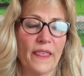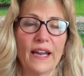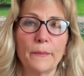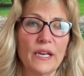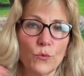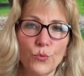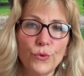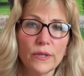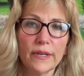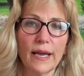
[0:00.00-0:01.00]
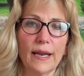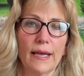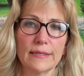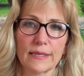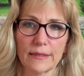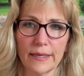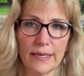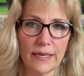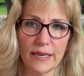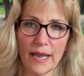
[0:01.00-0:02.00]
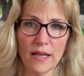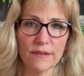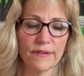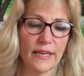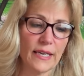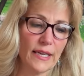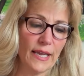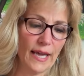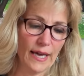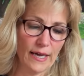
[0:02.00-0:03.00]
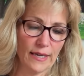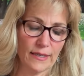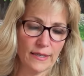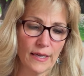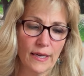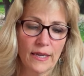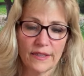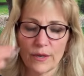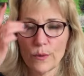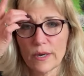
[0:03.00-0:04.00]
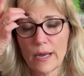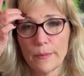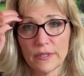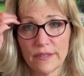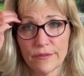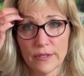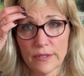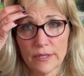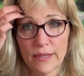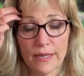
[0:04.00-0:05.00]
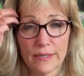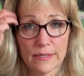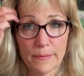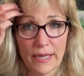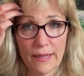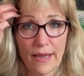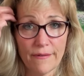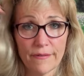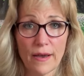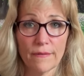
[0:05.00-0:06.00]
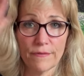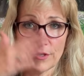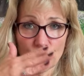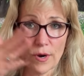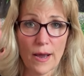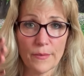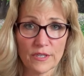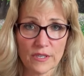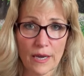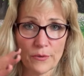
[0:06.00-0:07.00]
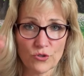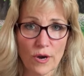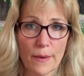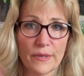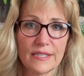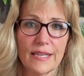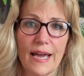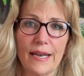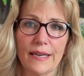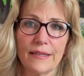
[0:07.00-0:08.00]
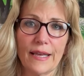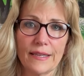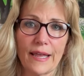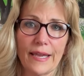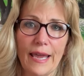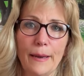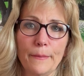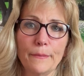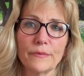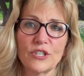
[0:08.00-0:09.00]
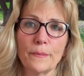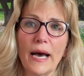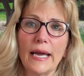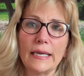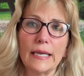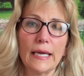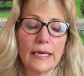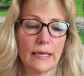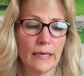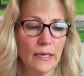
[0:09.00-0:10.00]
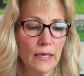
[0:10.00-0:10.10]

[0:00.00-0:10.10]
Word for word: I mean, it really got escalated and elevated, and there were a couple different things in my life of the traumas, a couple traumas that, that, that came to mind, and